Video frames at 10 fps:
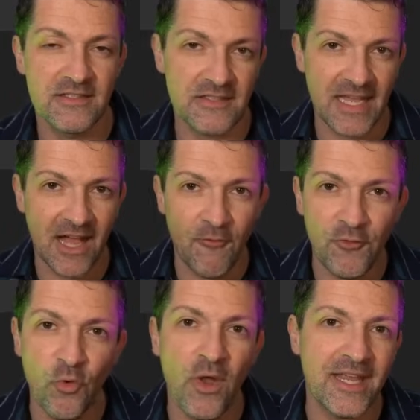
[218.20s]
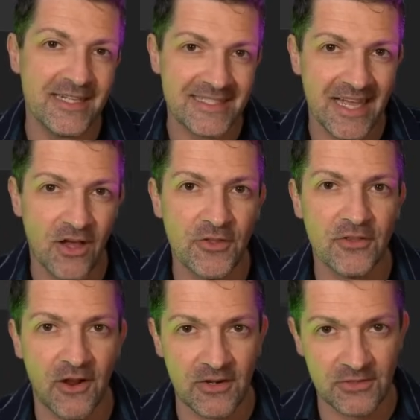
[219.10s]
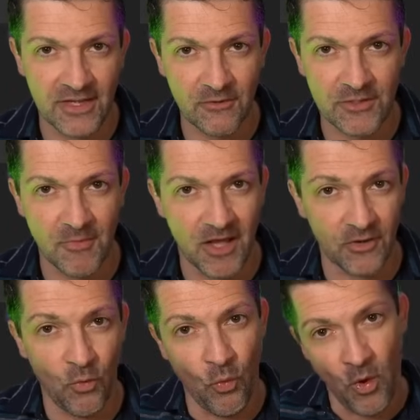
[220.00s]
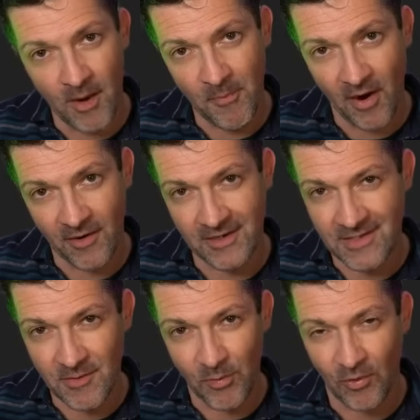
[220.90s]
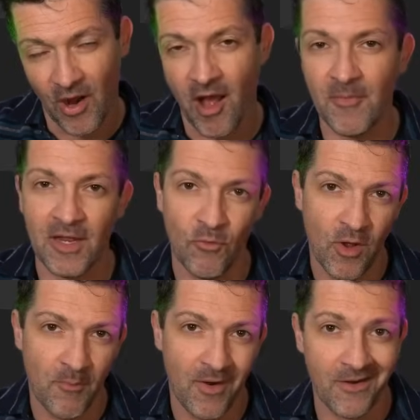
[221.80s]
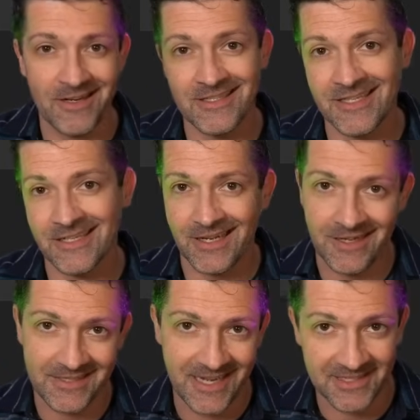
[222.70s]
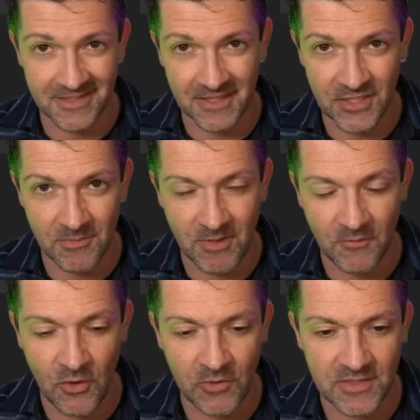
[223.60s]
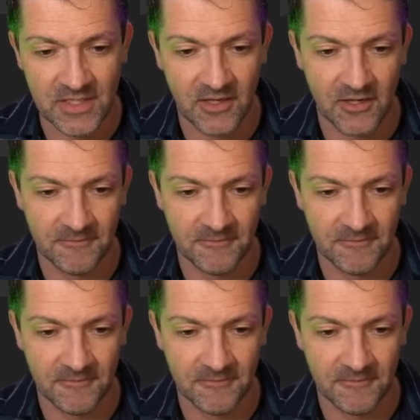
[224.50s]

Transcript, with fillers: This is a helpful way to tell the large language model what part is the prompt and what part is the context that they should be focusing